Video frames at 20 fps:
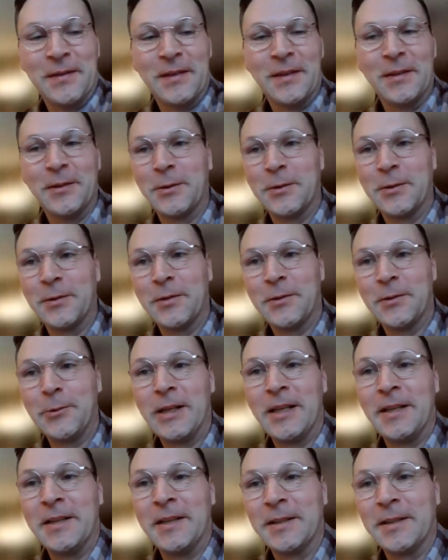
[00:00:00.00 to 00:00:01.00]
That's just
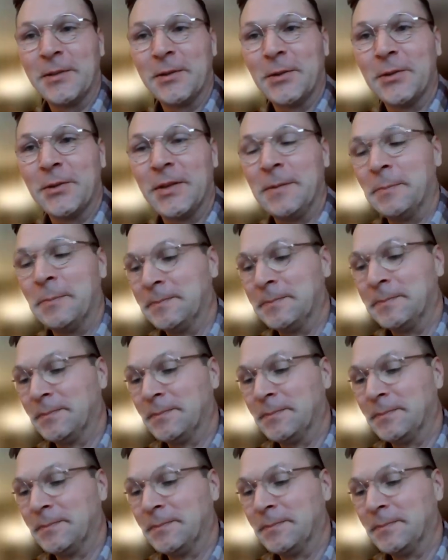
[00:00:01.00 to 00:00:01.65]
really nice to see.